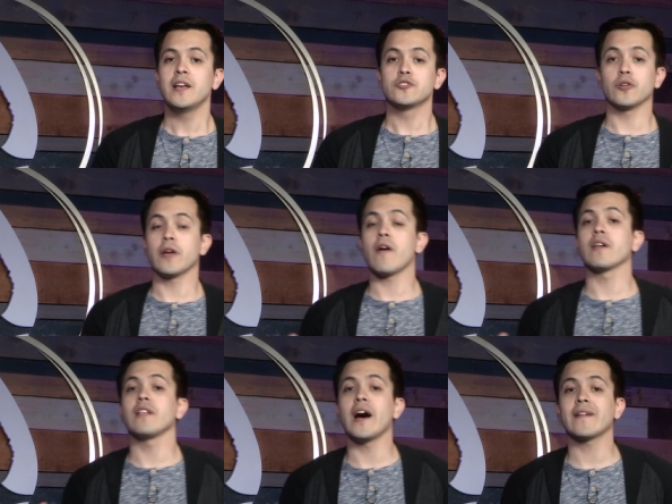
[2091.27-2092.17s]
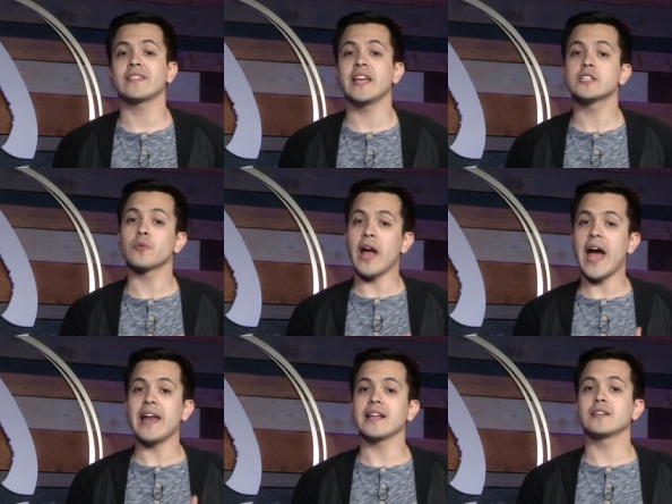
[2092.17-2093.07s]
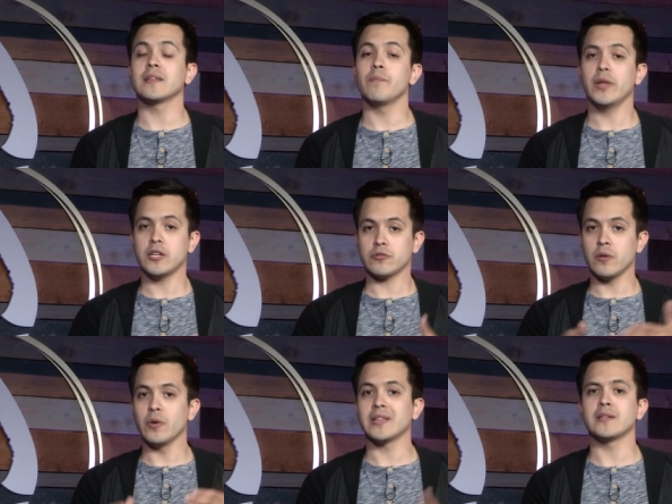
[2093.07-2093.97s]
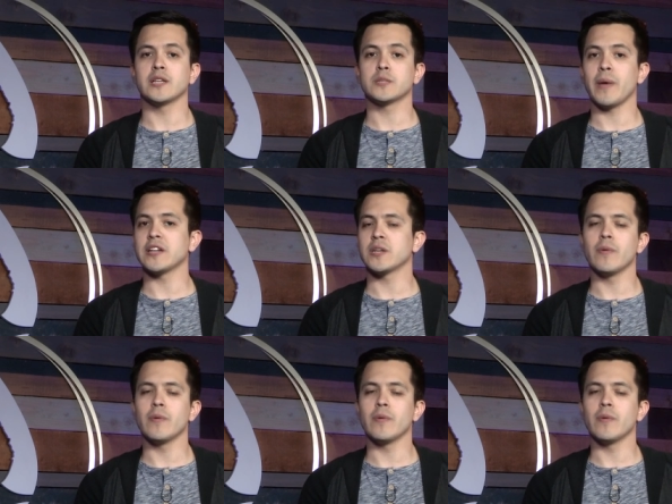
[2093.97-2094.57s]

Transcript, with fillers: So there are a lot of things we're adding to the ministry with this expansion.